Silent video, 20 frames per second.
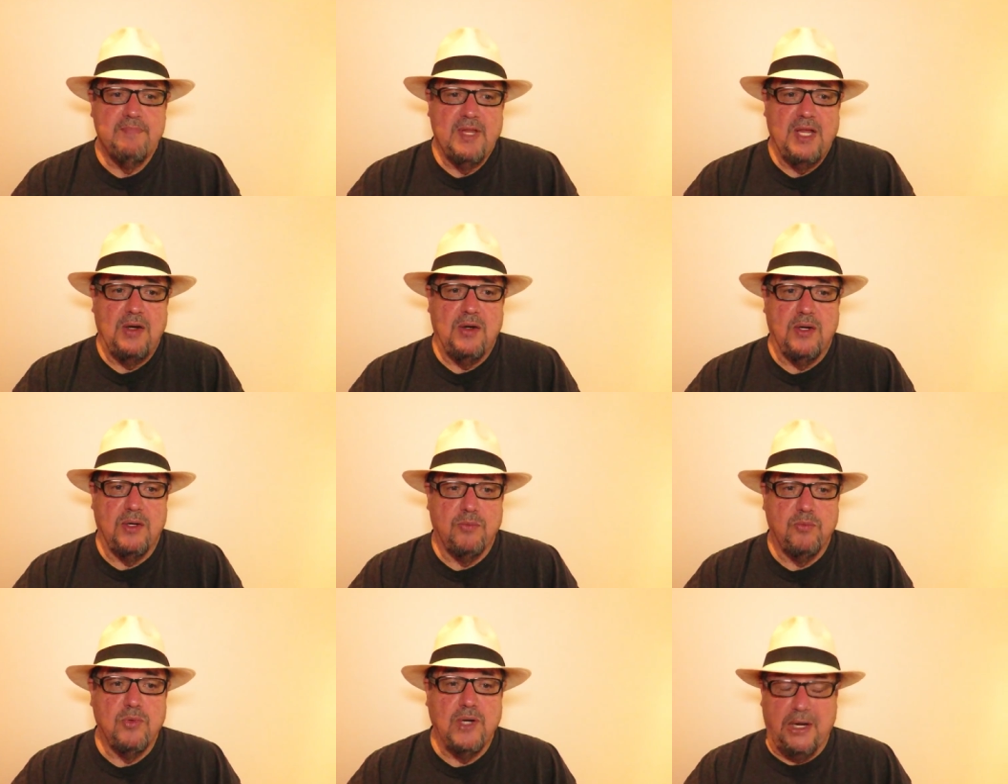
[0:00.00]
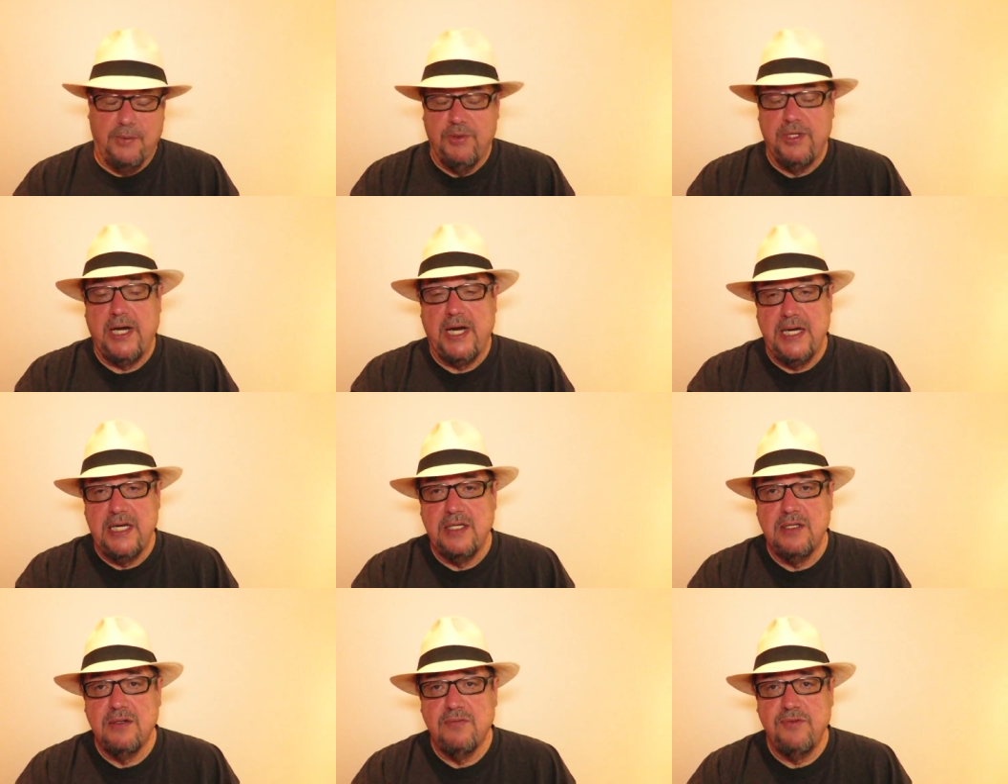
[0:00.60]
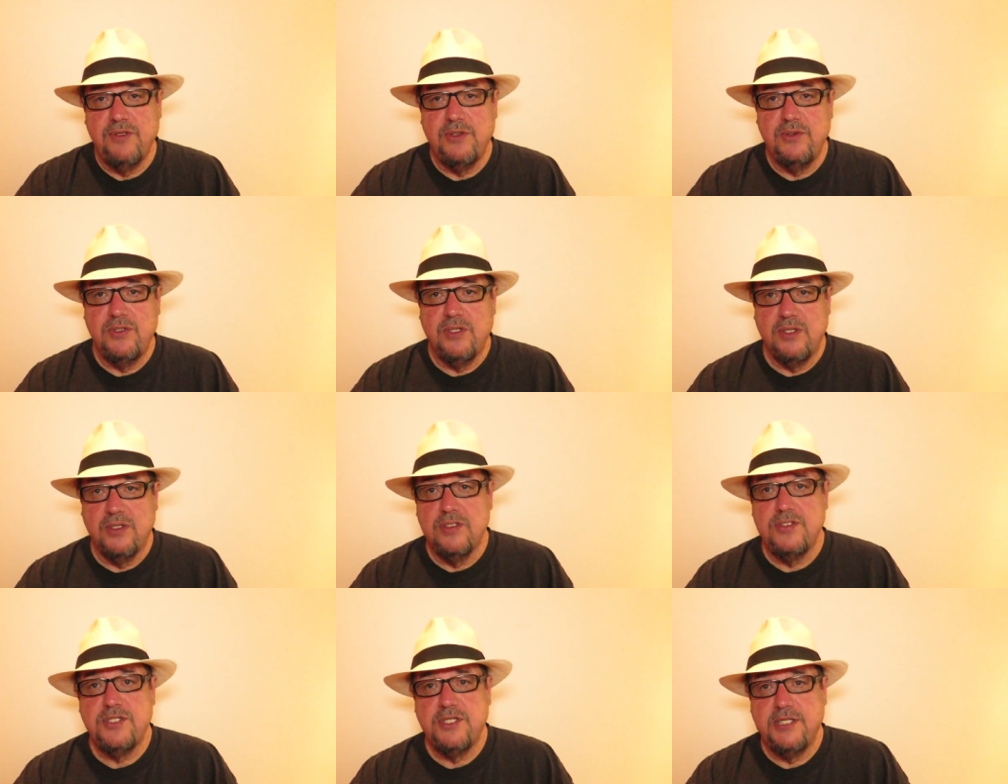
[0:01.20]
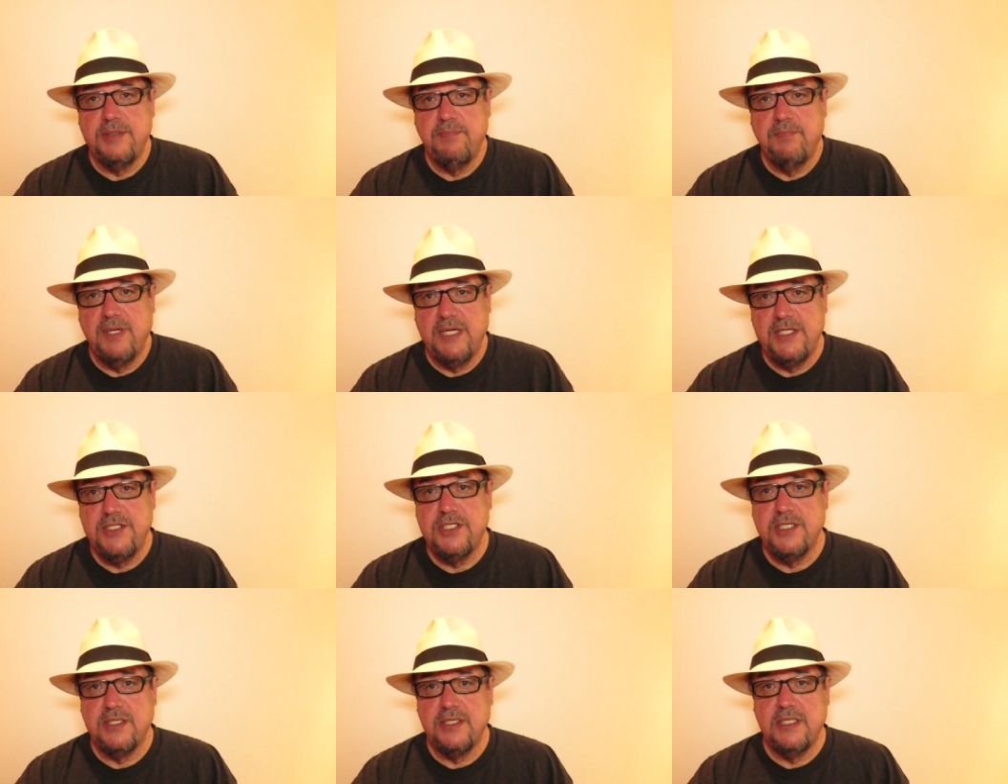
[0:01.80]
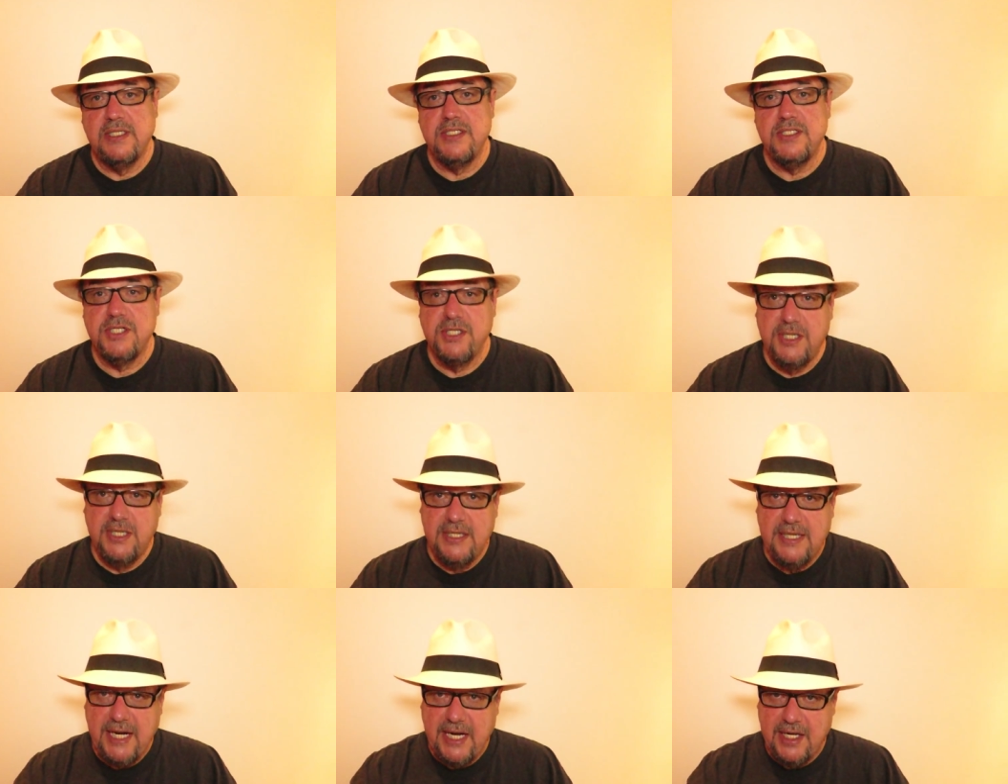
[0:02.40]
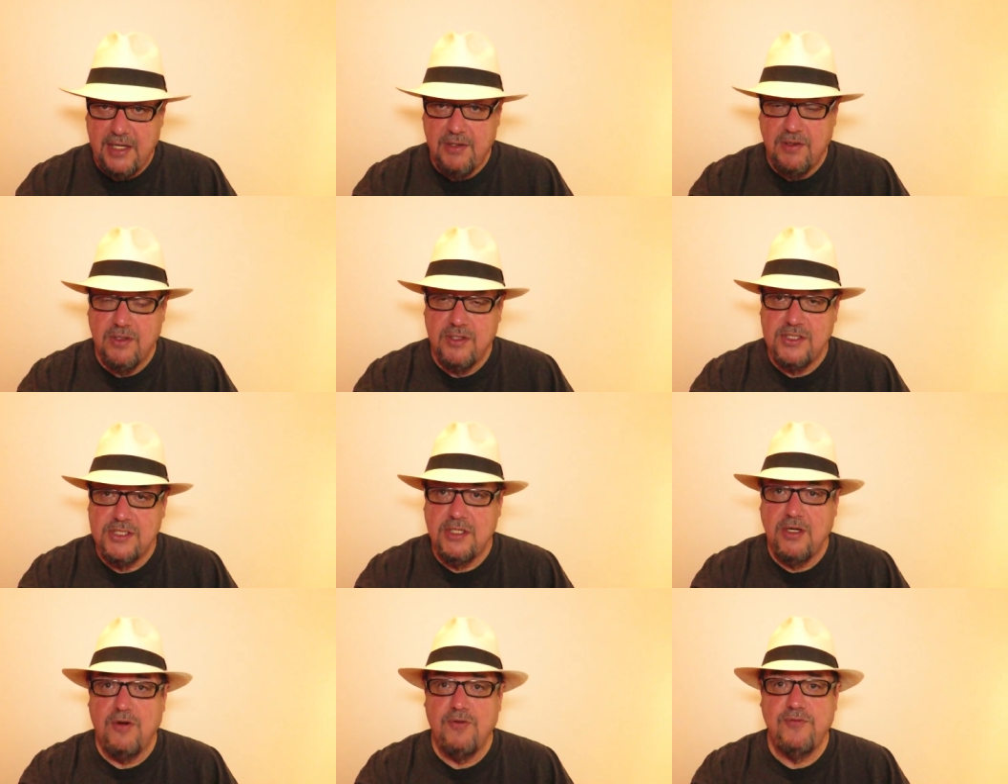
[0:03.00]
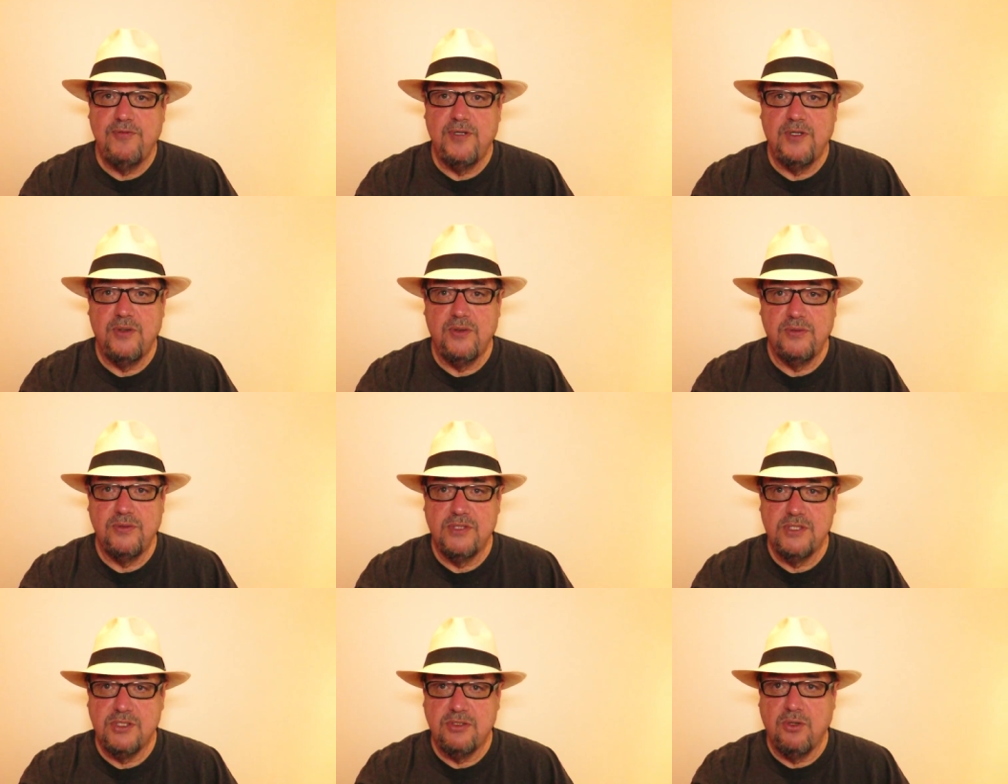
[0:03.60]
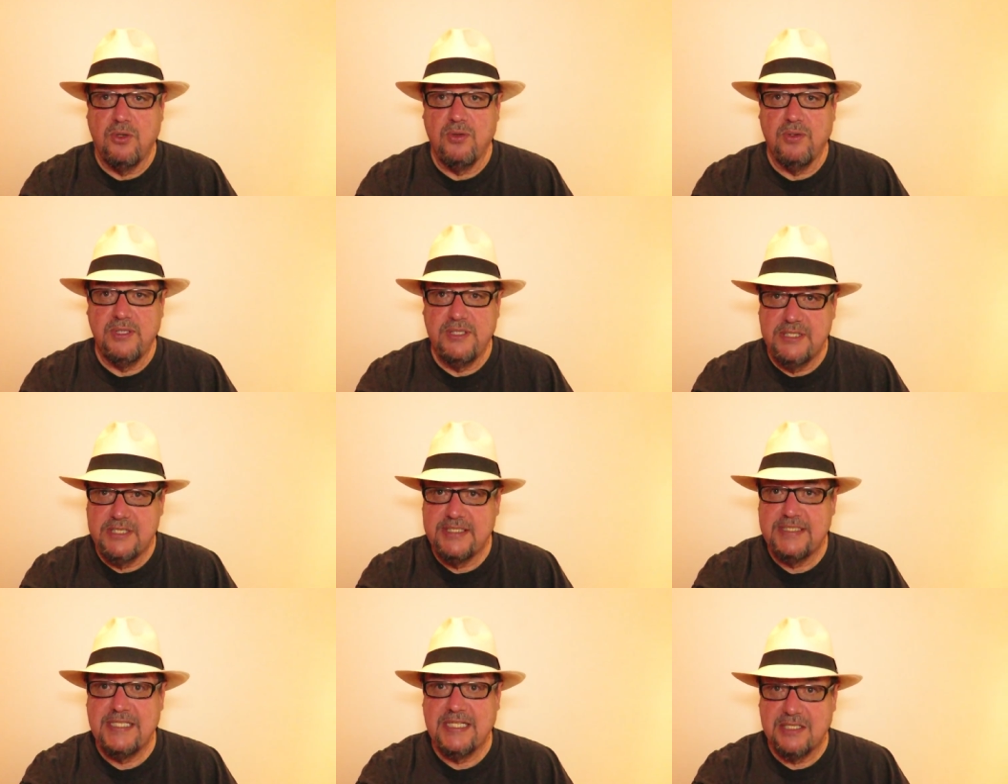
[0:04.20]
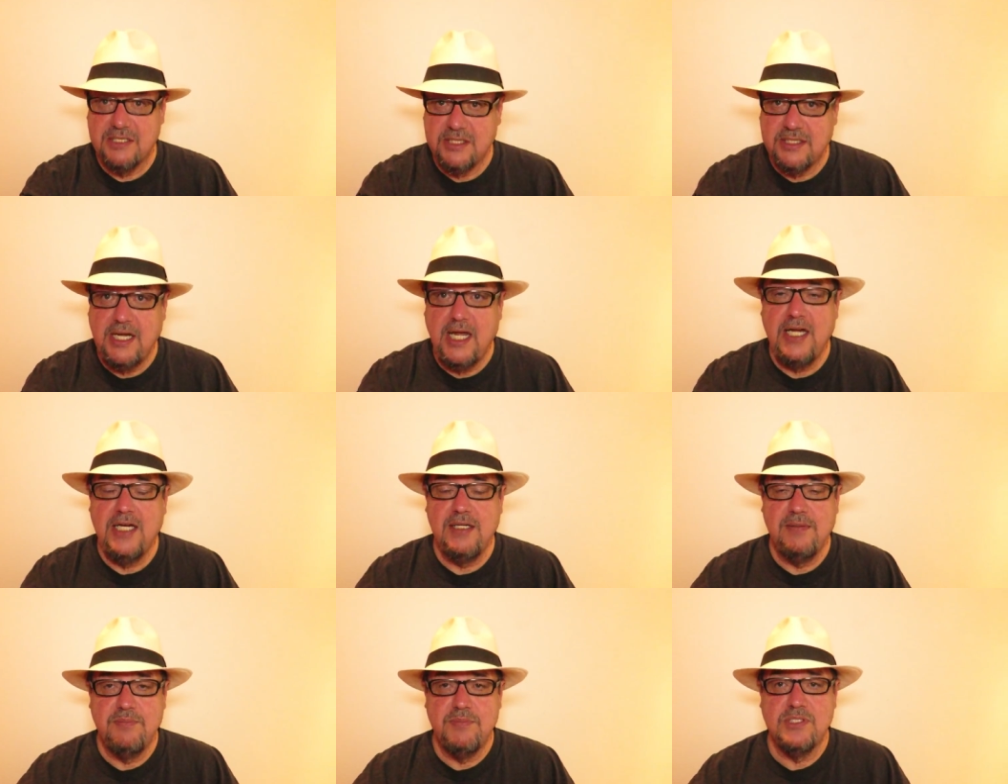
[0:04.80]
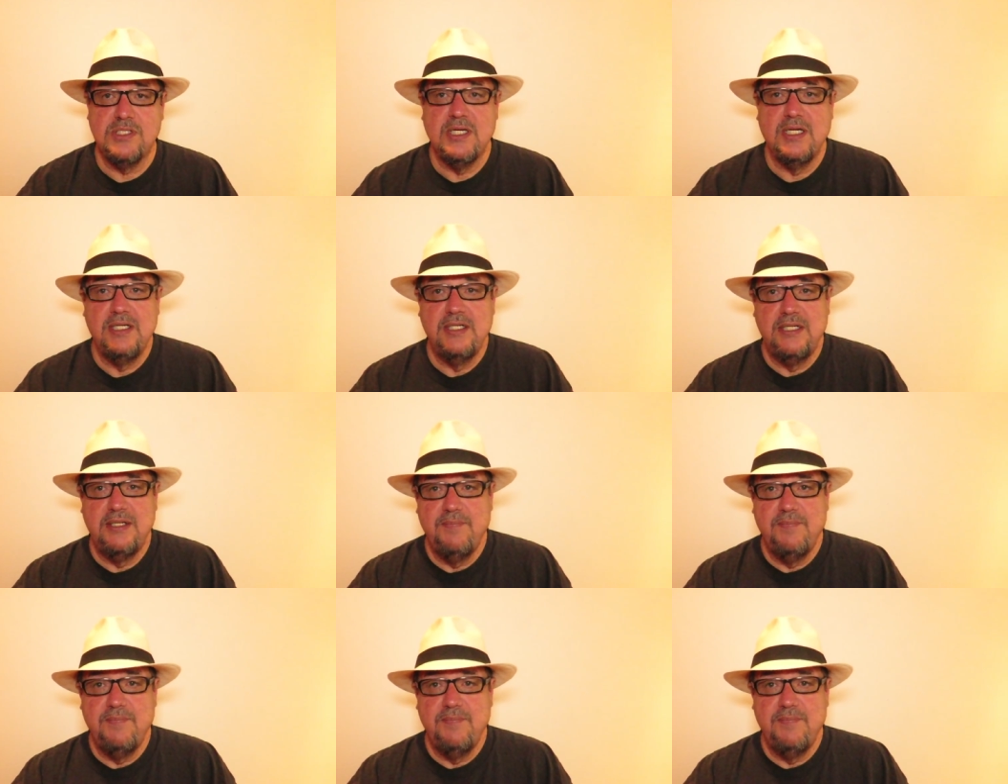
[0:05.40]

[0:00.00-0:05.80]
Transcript: or when I interviewed her, she mentioned that she had had her cell phone stolen 6 times